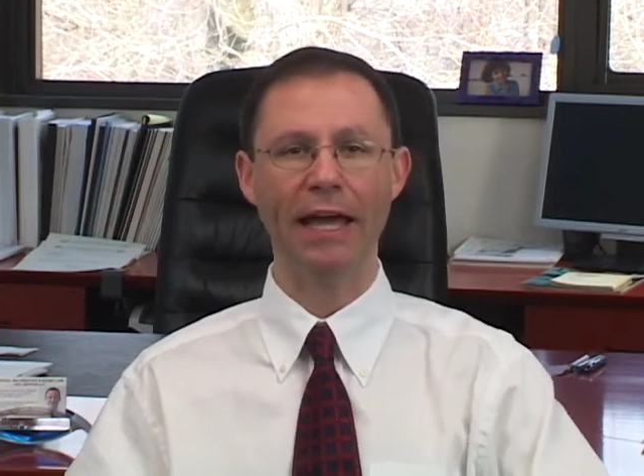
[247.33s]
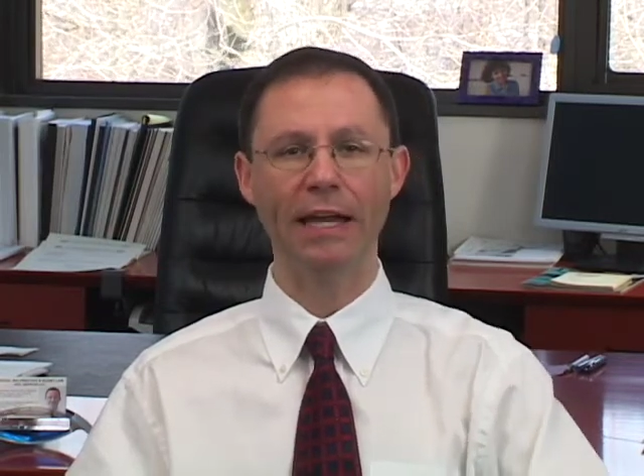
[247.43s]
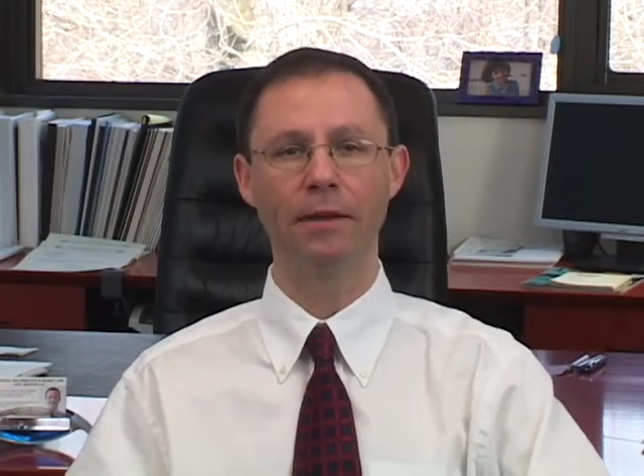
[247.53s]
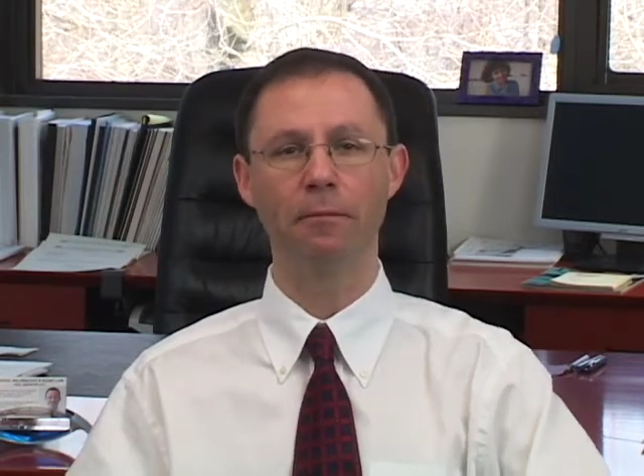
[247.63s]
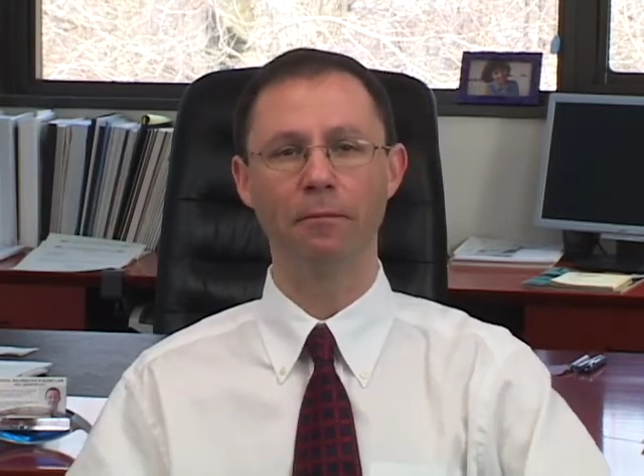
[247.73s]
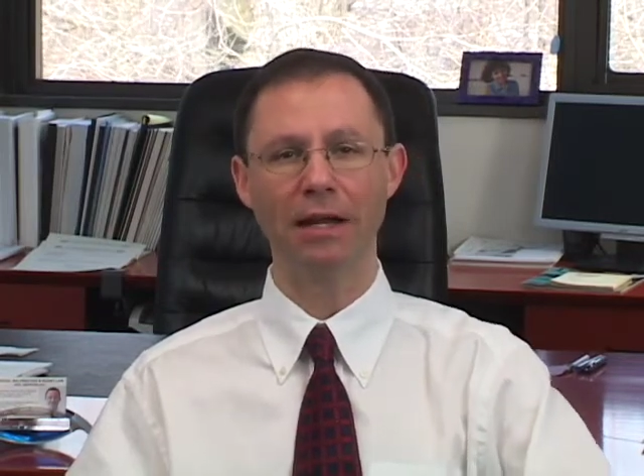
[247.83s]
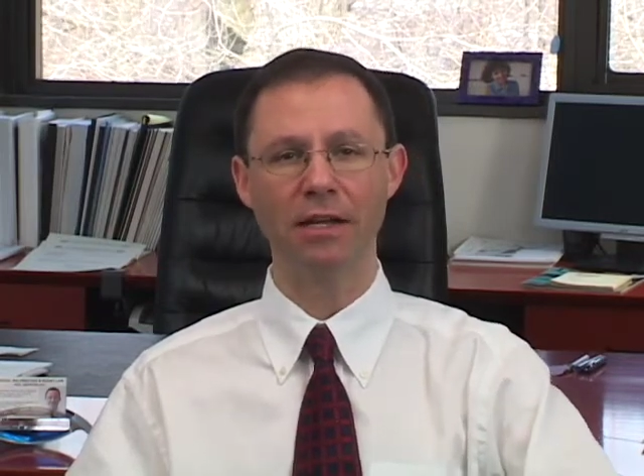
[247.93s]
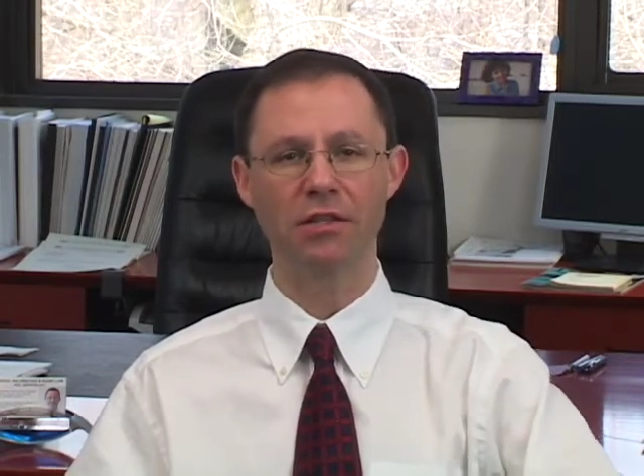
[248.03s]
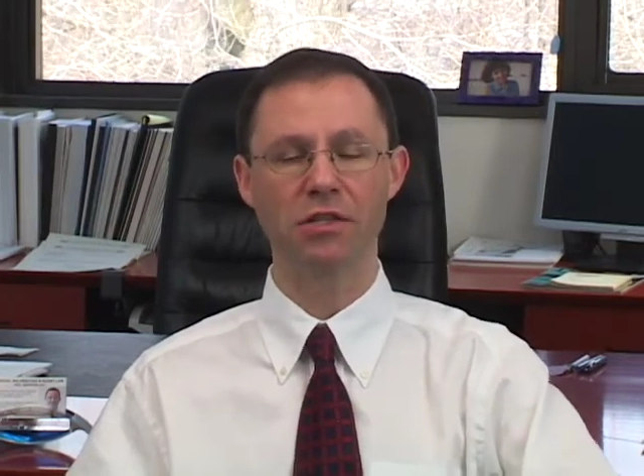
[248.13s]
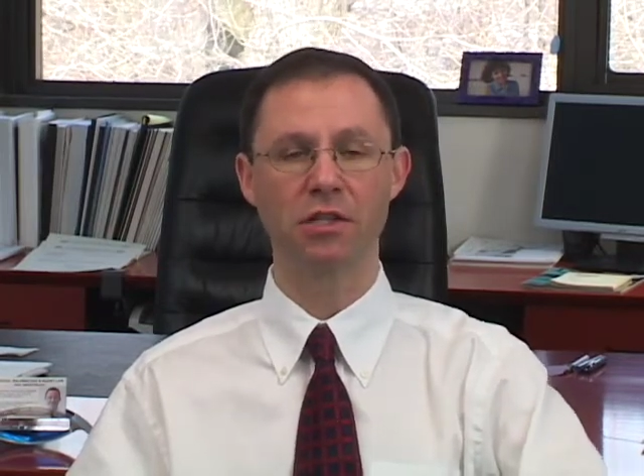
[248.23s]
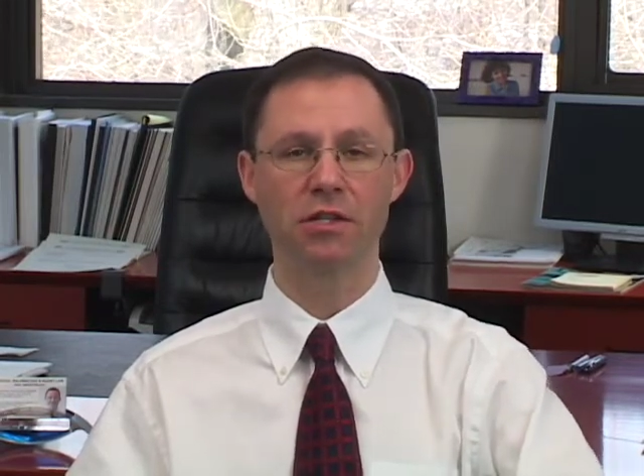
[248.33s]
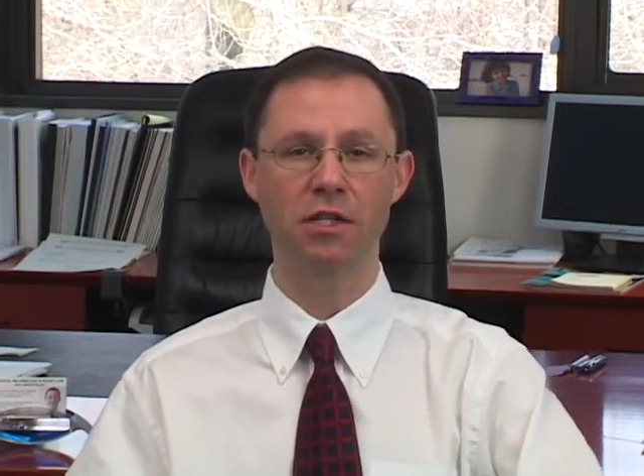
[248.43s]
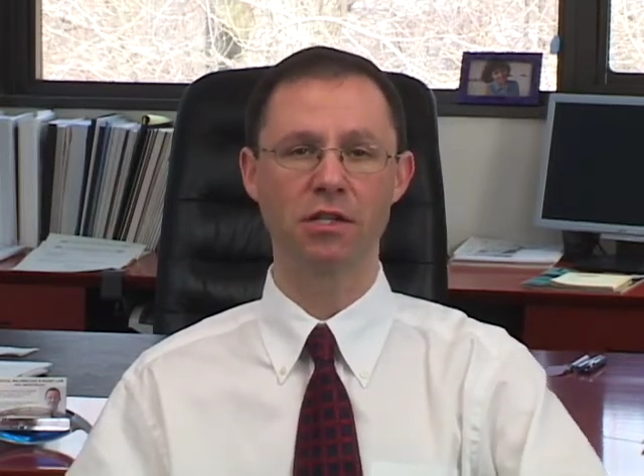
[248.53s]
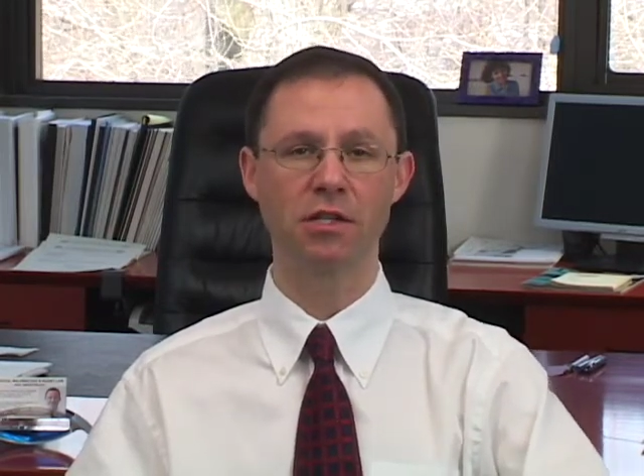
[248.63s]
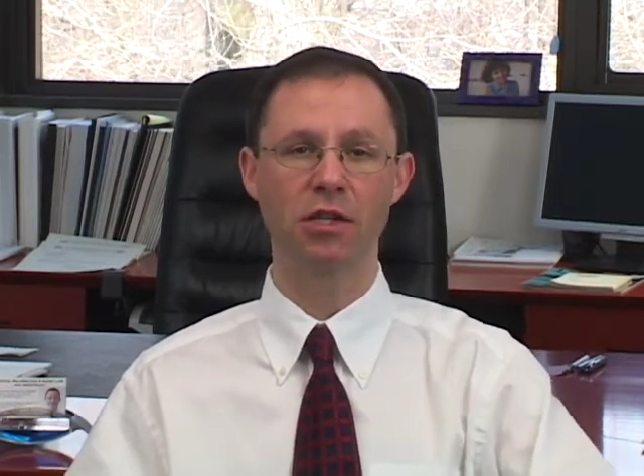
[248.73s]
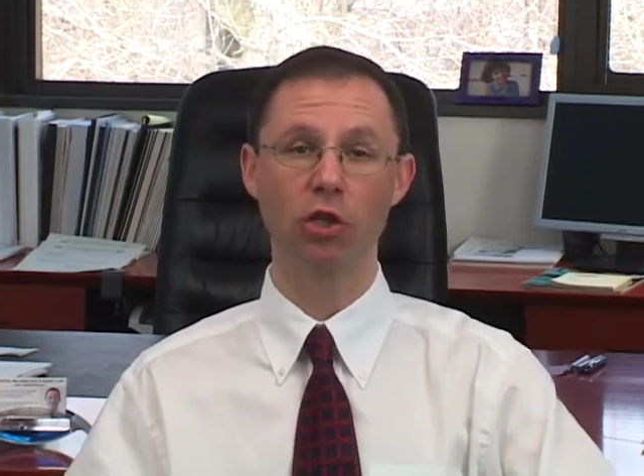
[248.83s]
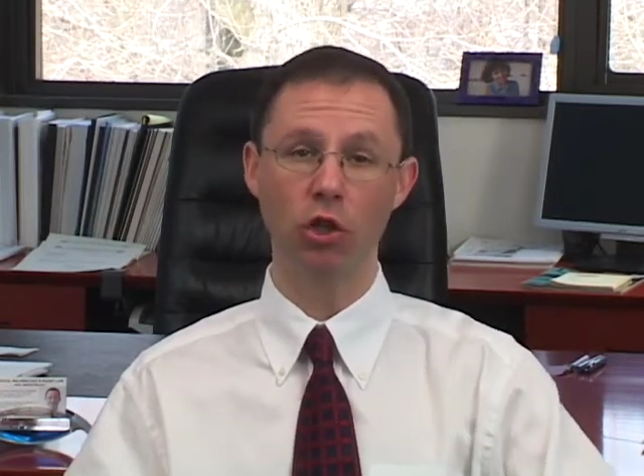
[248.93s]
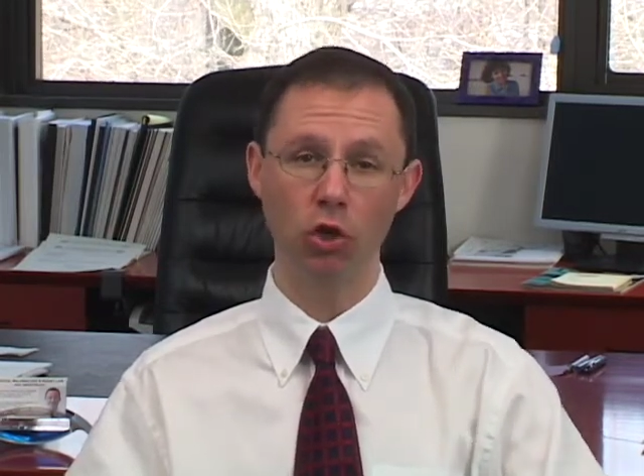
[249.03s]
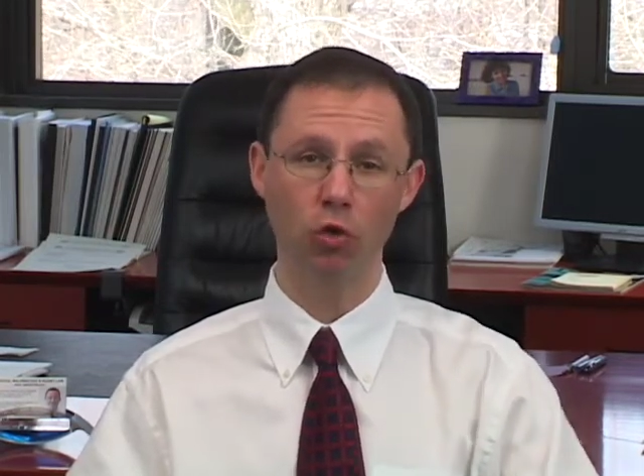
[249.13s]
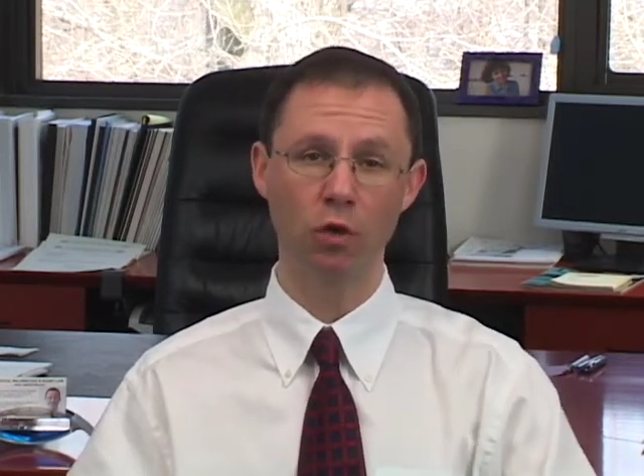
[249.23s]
In many instances, you